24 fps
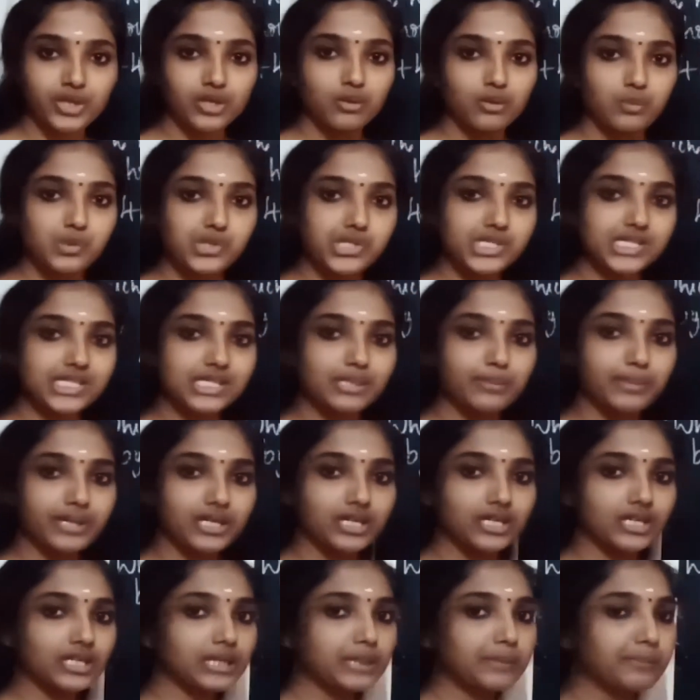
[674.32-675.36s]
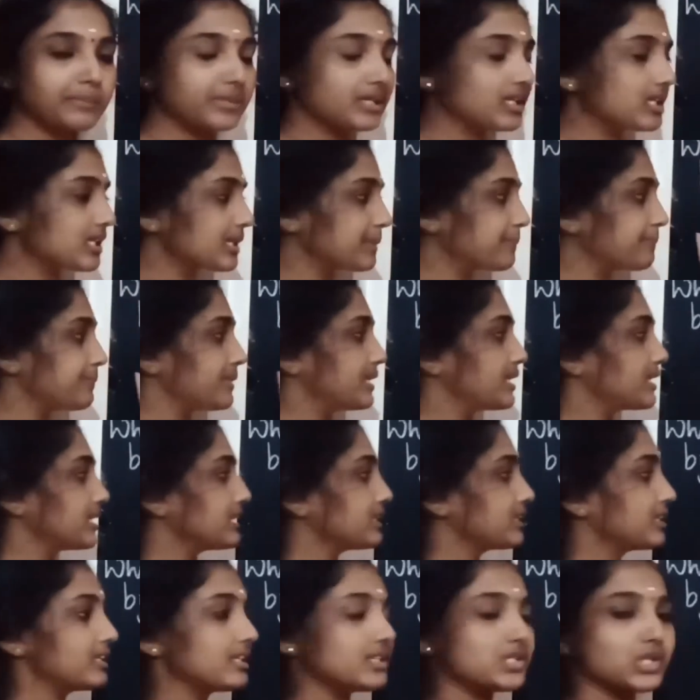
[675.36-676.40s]
Which is the bigger number? Comparing
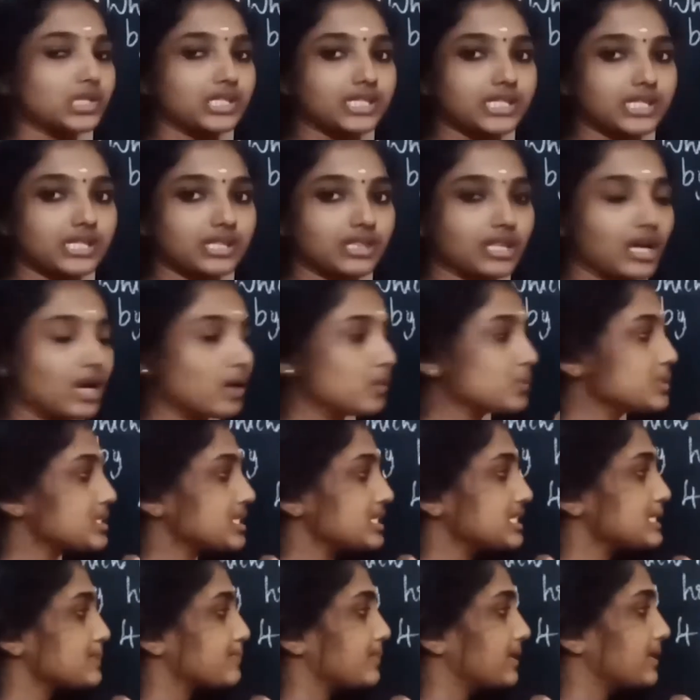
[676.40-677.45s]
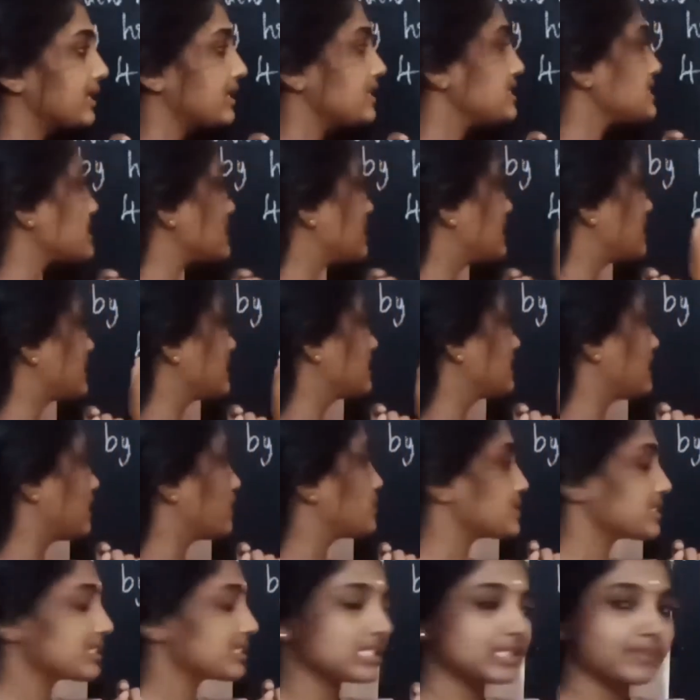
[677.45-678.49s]
the digits in thousands, please. Here in
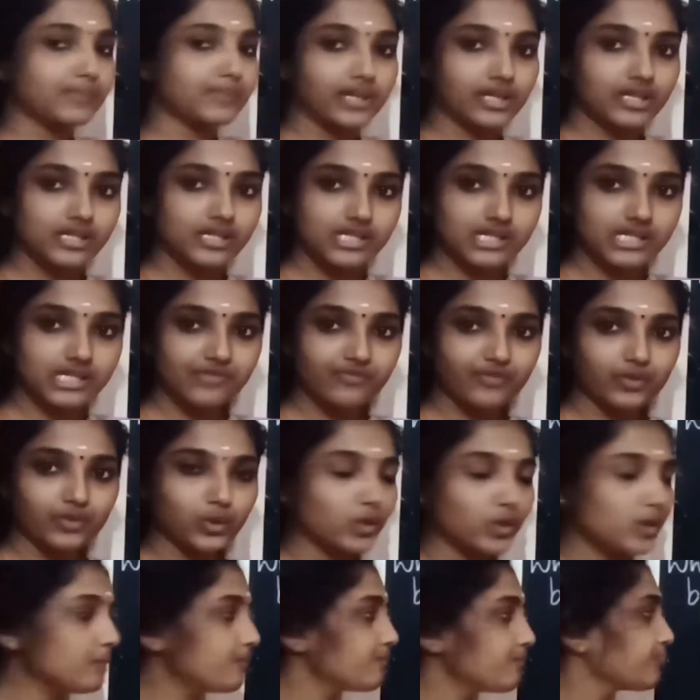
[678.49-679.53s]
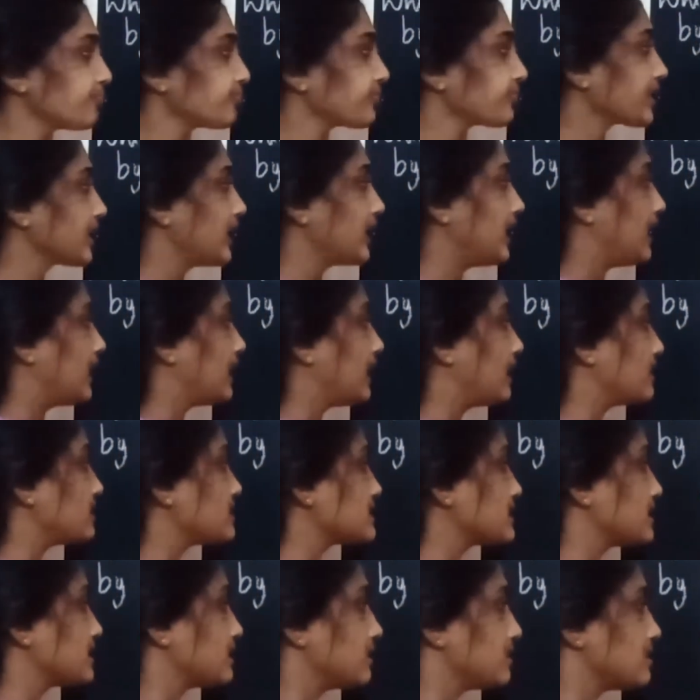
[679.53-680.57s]
thousands, please, it's 4.
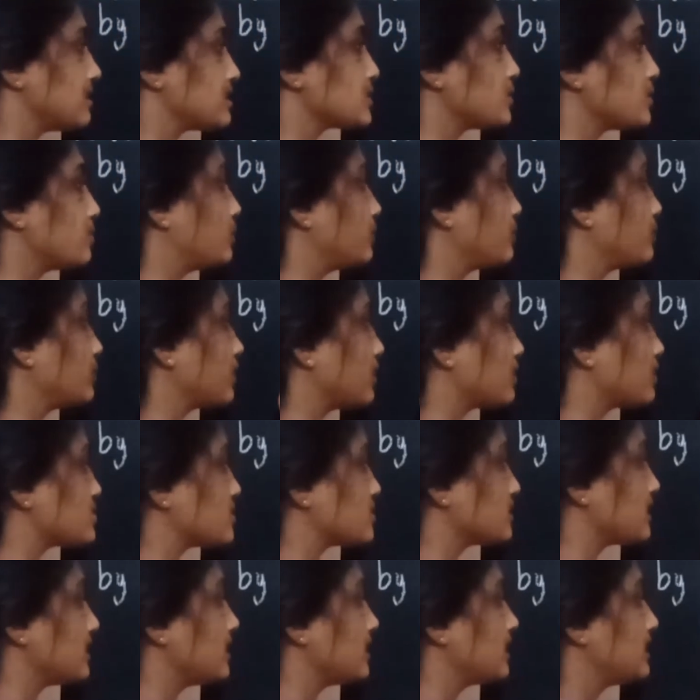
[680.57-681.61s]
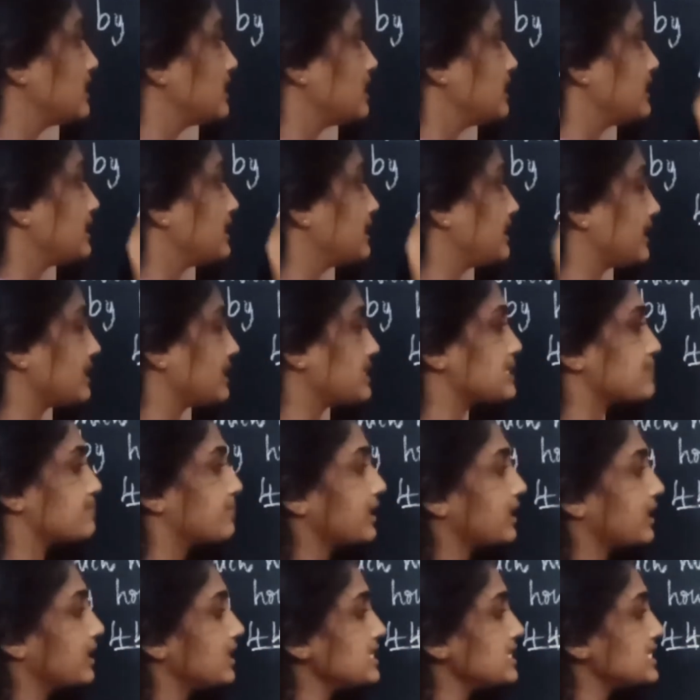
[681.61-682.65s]
And so moving on to the next,
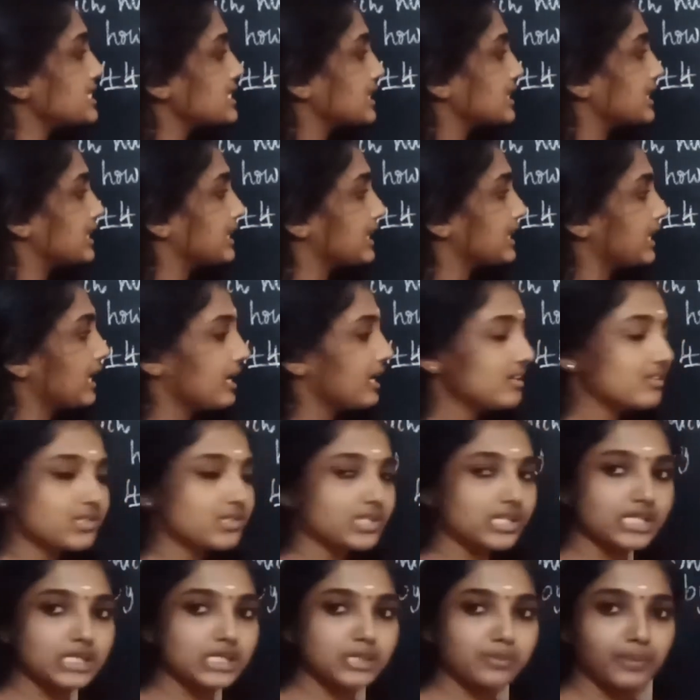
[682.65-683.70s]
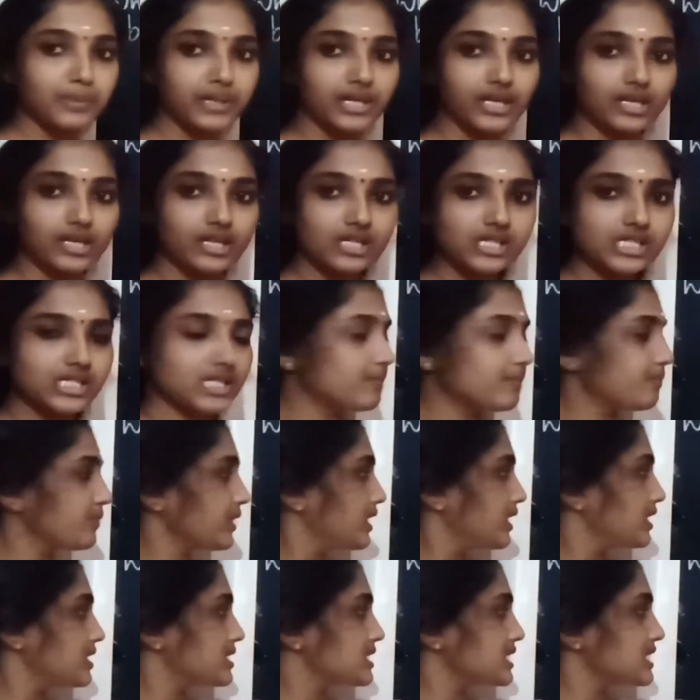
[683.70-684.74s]
please. In the hundreds, please,
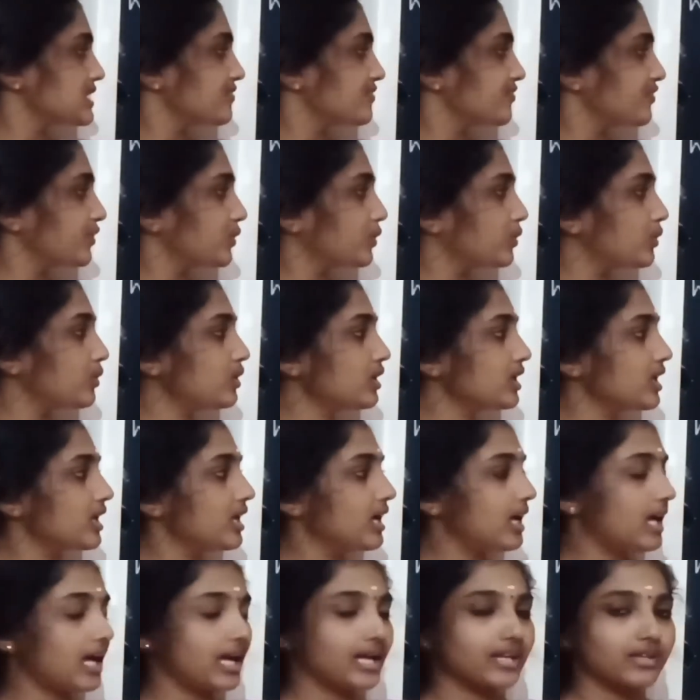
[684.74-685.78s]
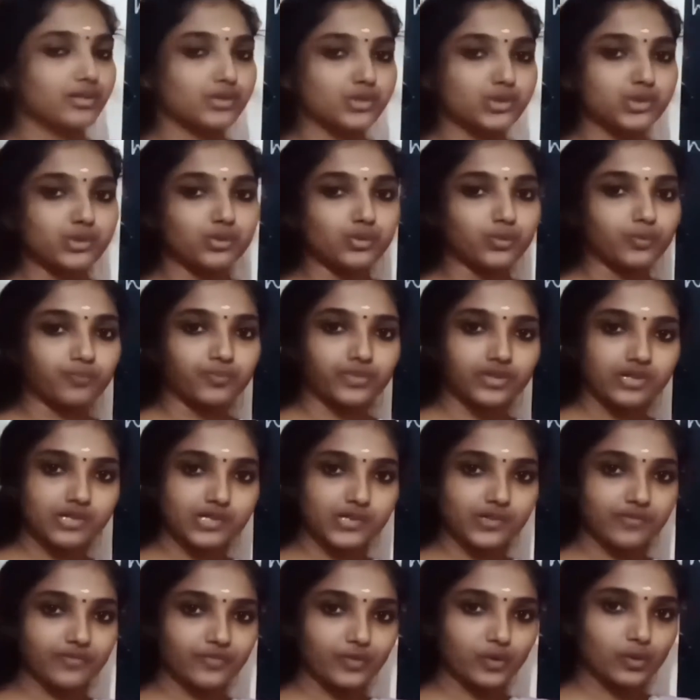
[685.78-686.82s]
it is 4 and 2.
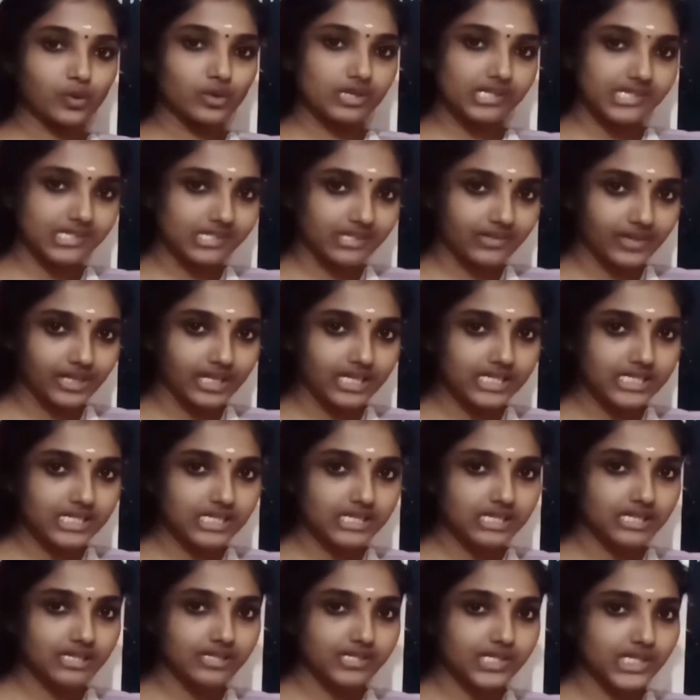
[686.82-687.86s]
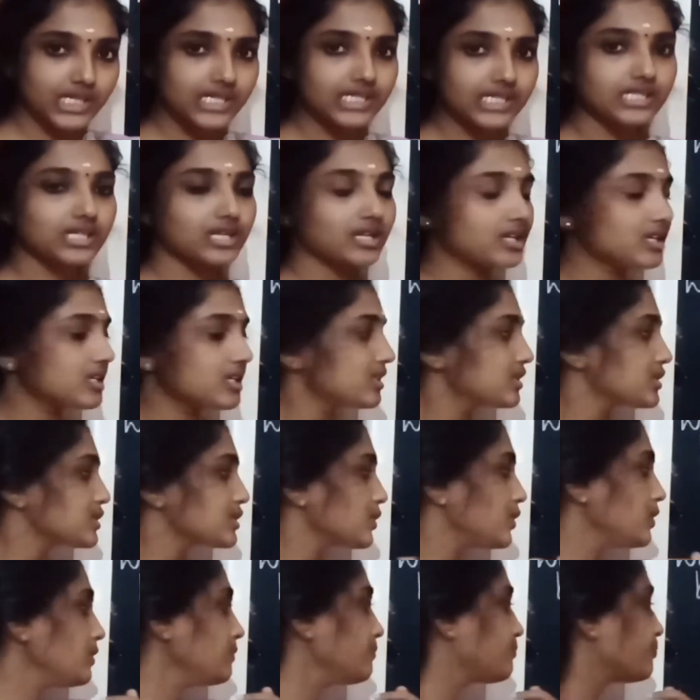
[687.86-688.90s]
So 4 is the greater digit.
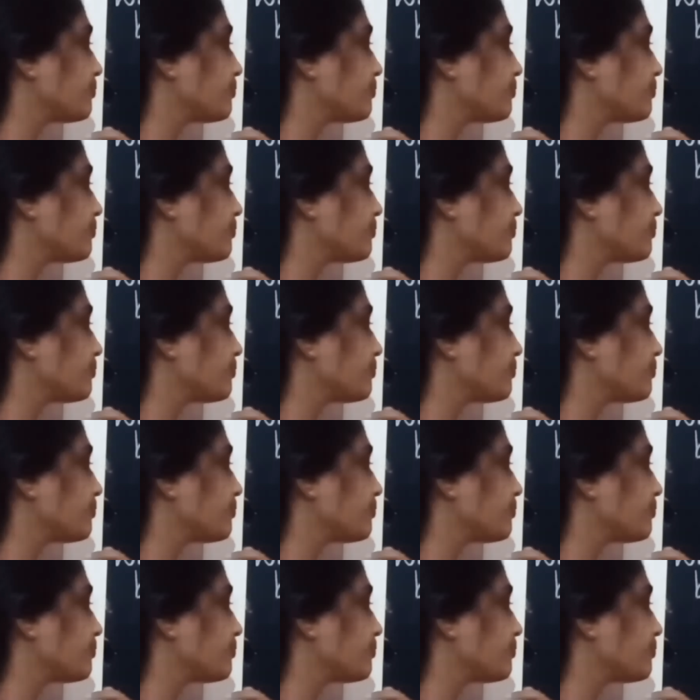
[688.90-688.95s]
So